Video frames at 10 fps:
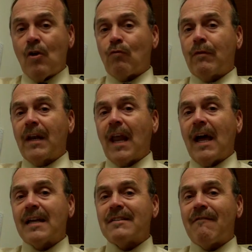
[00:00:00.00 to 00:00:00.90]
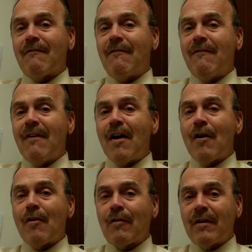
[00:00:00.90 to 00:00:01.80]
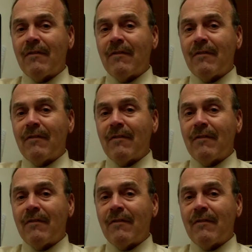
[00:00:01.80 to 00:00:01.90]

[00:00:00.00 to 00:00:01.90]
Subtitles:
relies very,